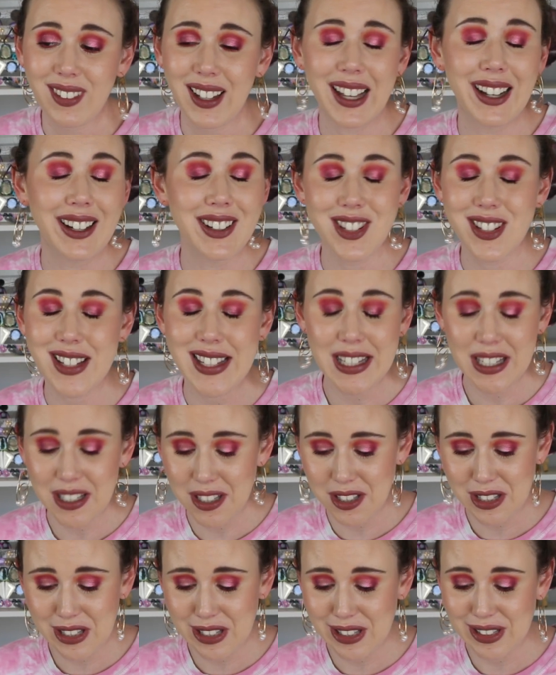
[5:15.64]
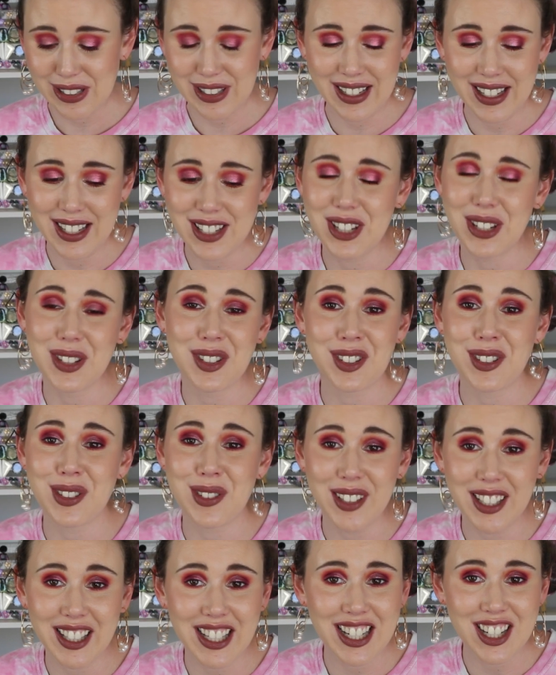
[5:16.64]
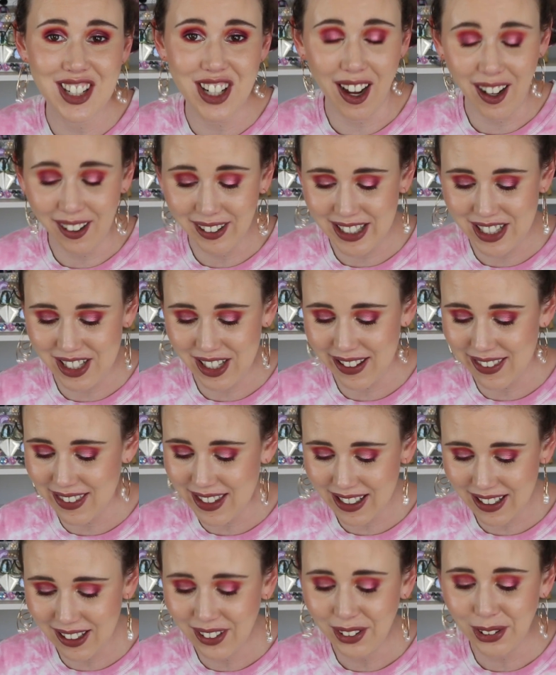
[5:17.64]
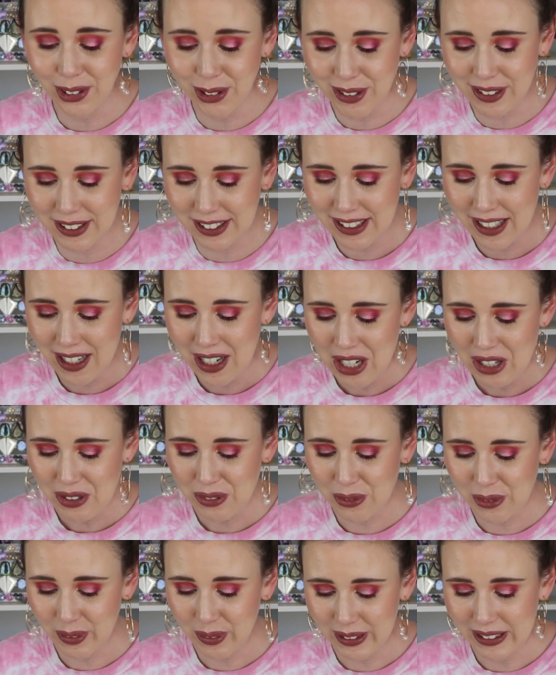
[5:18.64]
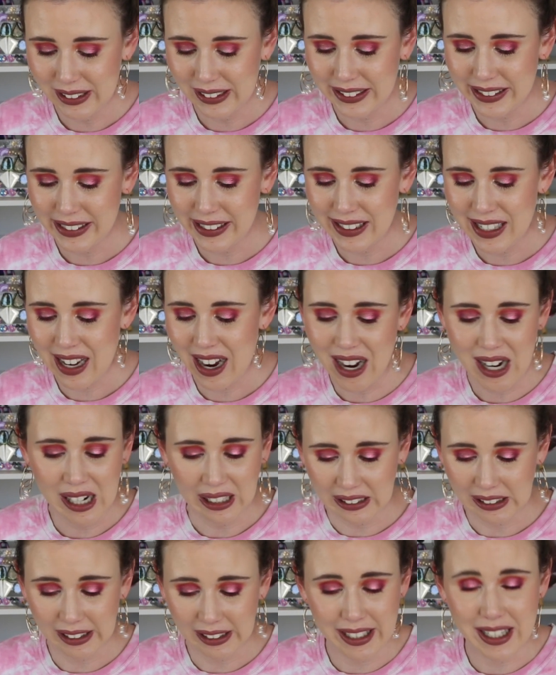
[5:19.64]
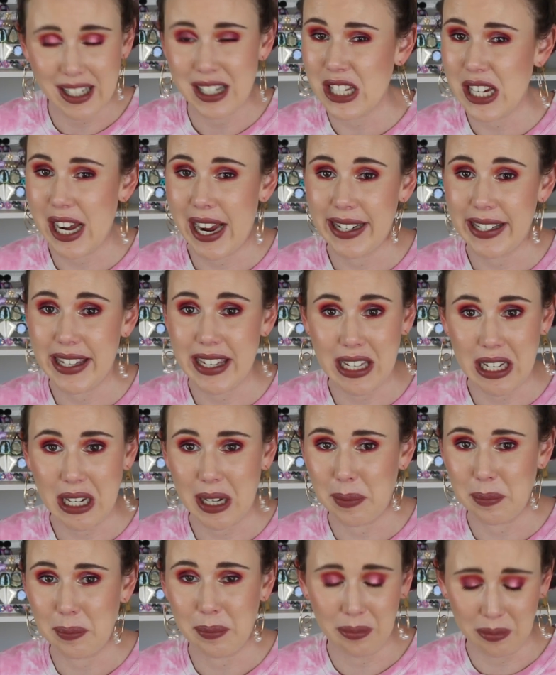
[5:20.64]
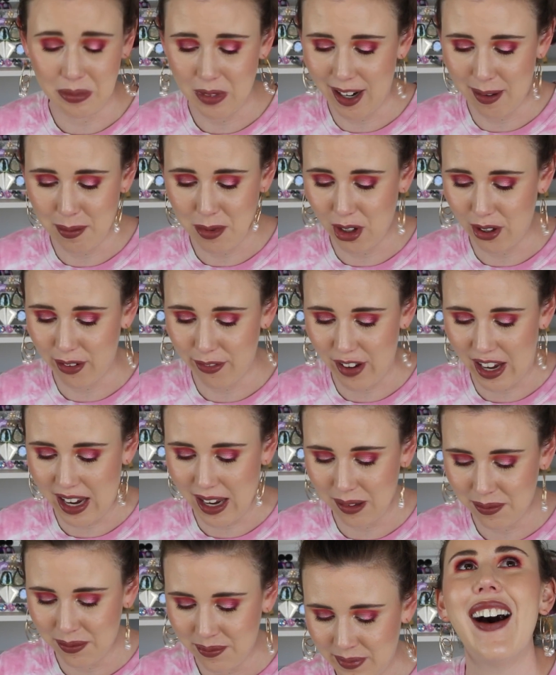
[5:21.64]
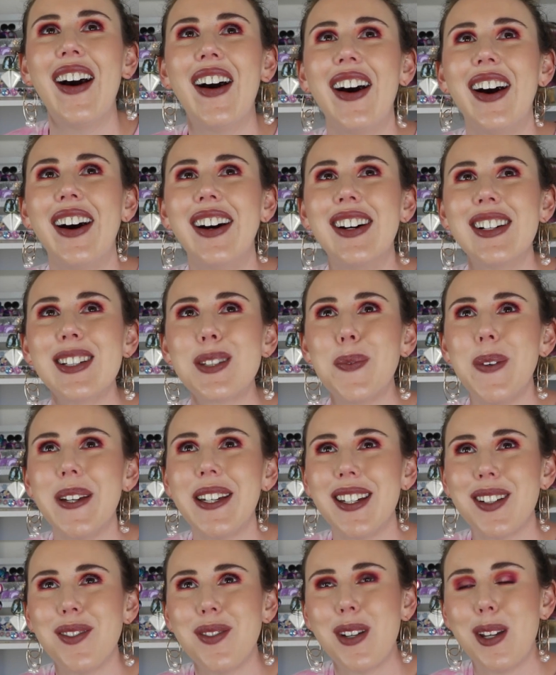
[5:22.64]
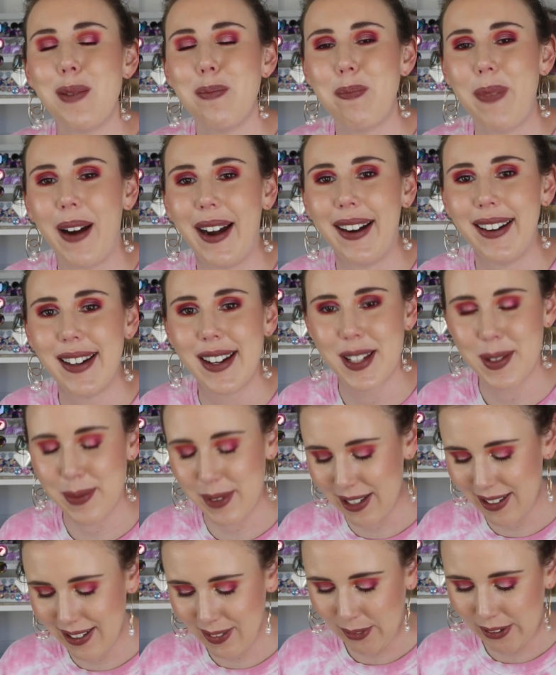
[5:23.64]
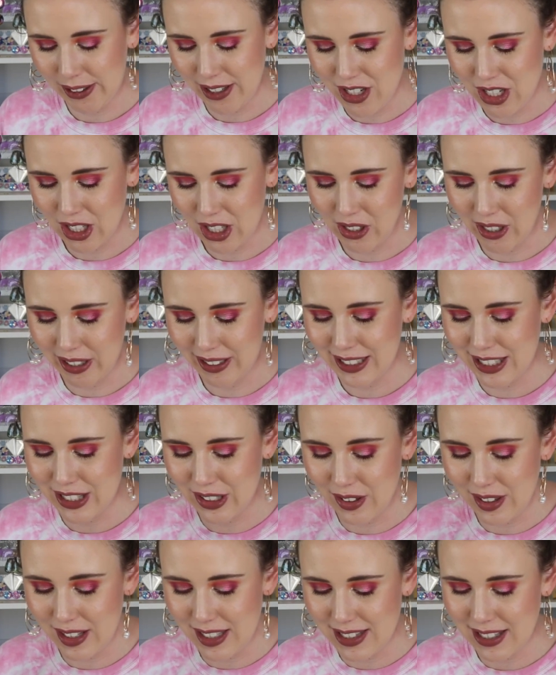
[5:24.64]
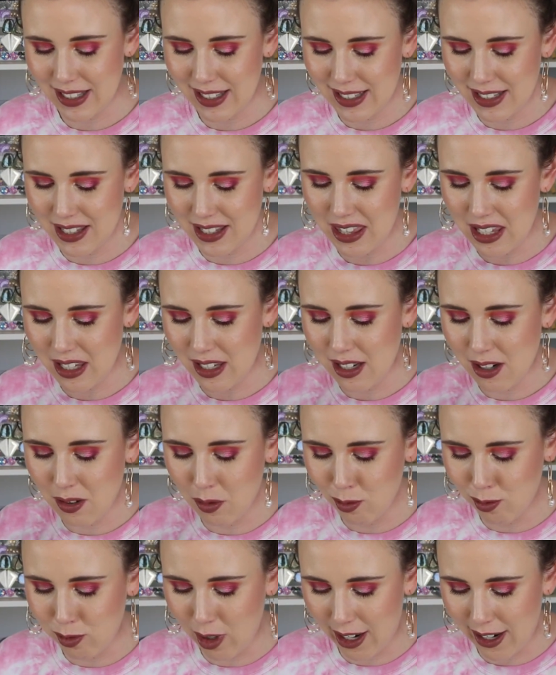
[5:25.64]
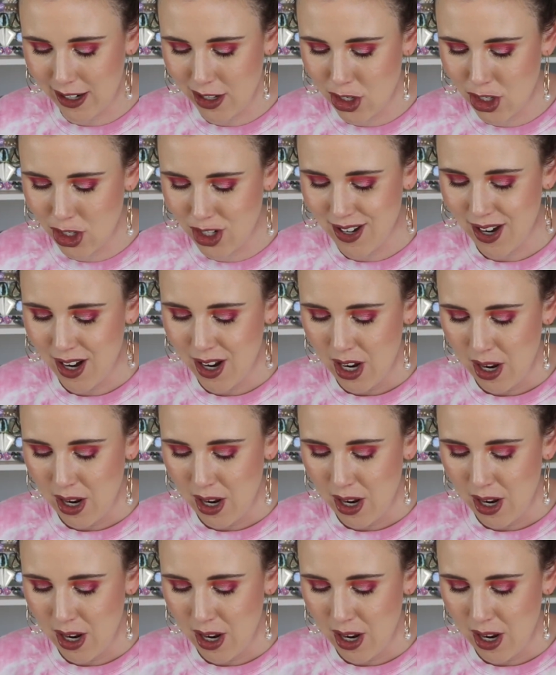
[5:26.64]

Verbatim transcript: I just think it's, it just looks really childish. I think it looks really ugly and tacky. I'm I'm not a fan. Oh, speaking of embarrassment, what a joke. So this is the Rush